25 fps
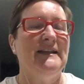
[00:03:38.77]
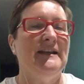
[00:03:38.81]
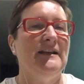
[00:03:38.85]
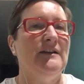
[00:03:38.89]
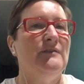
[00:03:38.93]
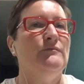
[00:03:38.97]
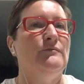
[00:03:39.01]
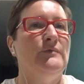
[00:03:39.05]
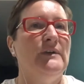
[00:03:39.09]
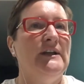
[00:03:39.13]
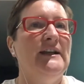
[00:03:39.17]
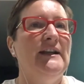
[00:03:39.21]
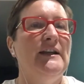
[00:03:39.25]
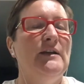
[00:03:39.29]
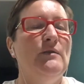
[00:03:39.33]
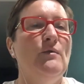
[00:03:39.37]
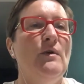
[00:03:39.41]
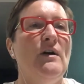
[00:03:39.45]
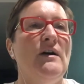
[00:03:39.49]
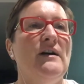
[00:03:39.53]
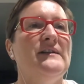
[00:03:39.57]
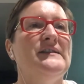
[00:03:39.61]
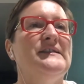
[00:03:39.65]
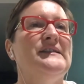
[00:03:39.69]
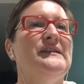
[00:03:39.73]
It really
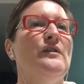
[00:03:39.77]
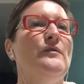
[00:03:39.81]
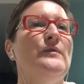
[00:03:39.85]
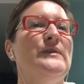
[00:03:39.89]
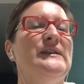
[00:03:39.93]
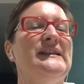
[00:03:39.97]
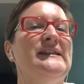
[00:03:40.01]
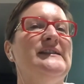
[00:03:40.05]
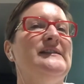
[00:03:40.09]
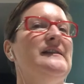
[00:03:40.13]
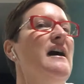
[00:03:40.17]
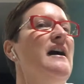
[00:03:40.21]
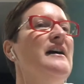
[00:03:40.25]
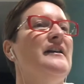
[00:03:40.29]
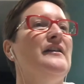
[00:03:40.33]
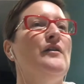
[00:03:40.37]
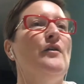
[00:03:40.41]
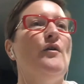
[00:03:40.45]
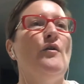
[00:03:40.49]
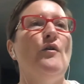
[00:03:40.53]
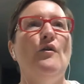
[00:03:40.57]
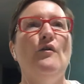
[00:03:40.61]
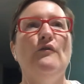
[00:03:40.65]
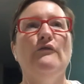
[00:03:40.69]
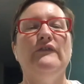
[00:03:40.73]
was. So it started
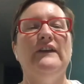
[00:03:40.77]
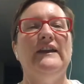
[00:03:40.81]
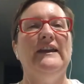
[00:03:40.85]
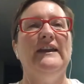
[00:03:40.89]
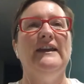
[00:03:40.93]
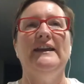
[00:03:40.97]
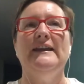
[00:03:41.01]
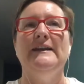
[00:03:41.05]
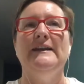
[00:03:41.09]
off in,